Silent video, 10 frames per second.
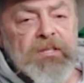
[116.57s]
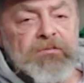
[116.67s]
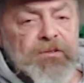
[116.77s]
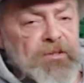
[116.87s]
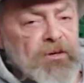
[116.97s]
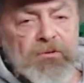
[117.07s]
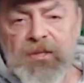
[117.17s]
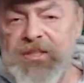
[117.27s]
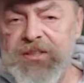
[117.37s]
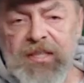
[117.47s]
for no
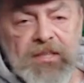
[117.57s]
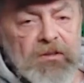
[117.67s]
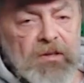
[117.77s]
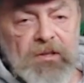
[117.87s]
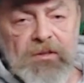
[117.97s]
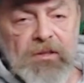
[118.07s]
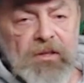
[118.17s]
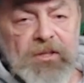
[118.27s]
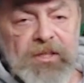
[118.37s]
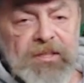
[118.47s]
reason at all or
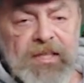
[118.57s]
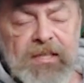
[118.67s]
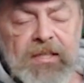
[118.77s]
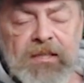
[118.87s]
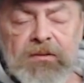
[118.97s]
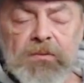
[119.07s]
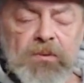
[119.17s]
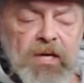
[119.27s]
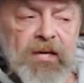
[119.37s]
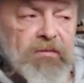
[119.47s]
unintended,
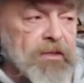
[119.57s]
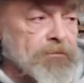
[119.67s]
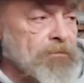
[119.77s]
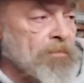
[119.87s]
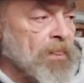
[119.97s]
what have you,